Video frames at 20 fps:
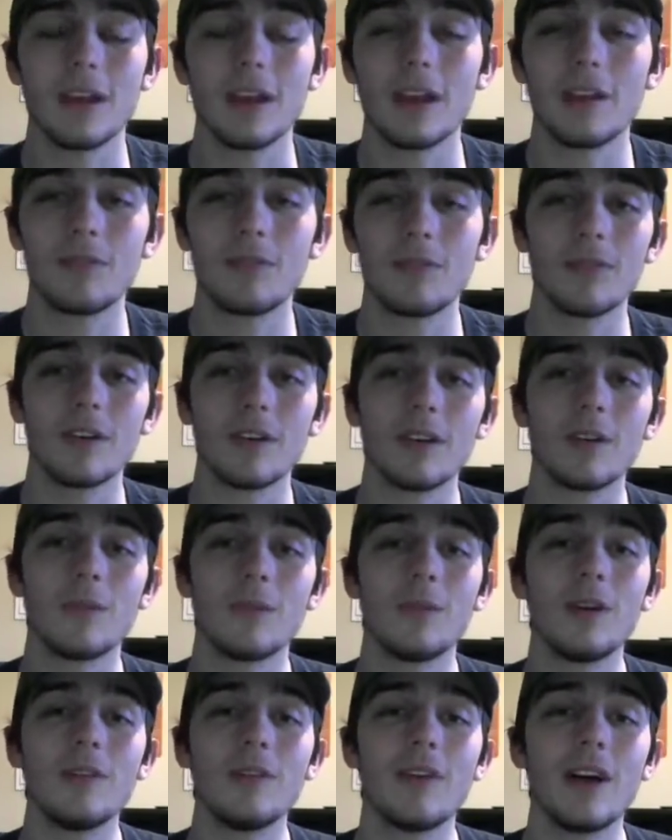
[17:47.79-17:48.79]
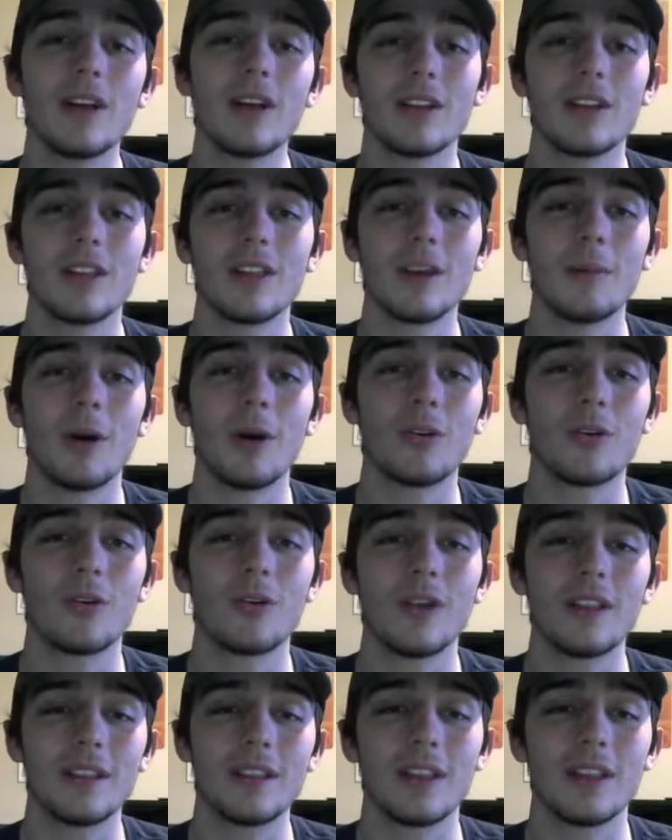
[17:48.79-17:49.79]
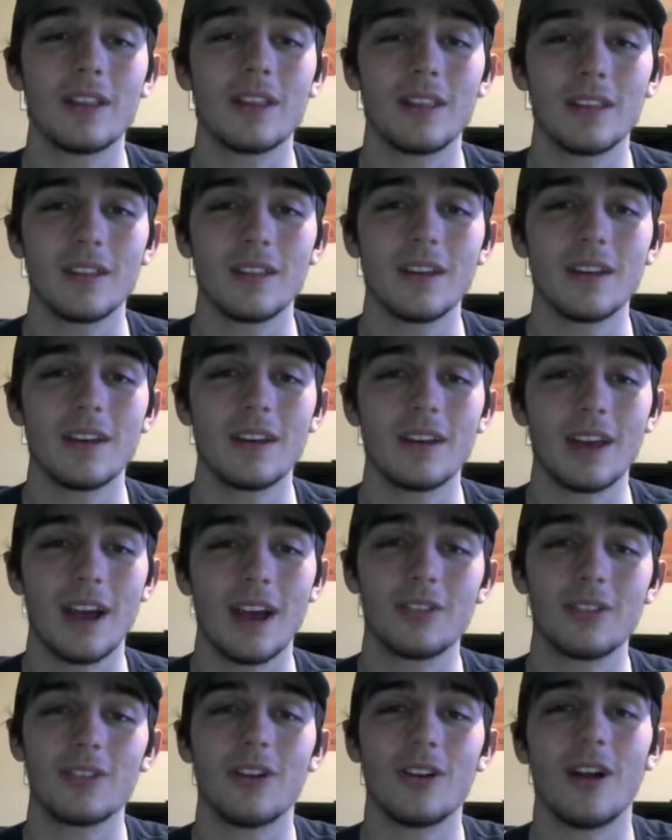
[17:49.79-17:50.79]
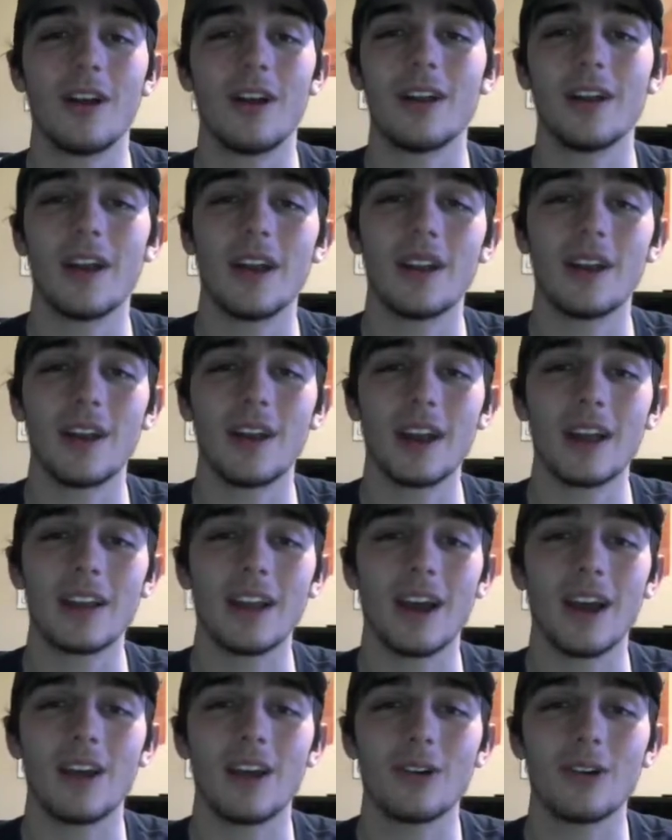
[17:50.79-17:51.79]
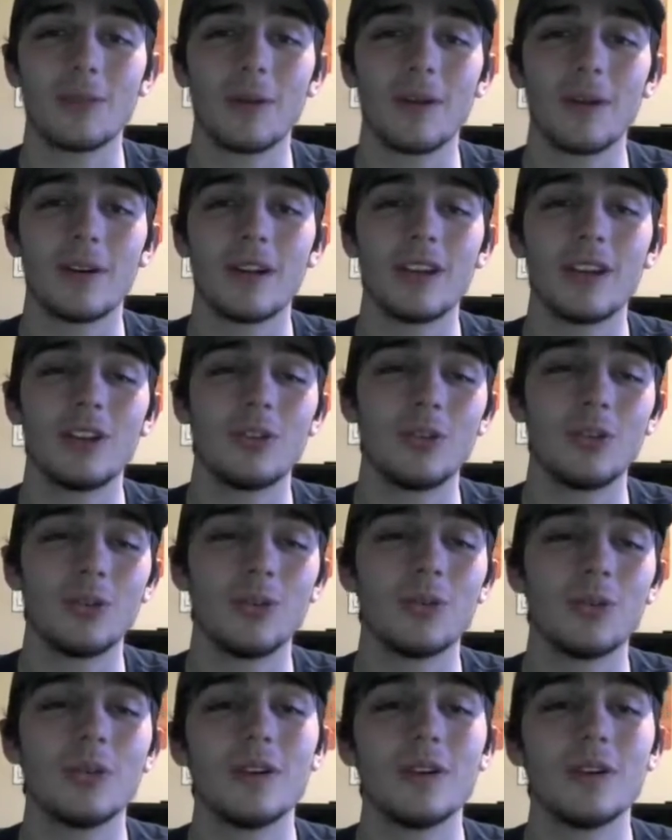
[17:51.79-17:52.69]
If Weavile can somehow crit this Gastrodon, and I get the High Horsepower into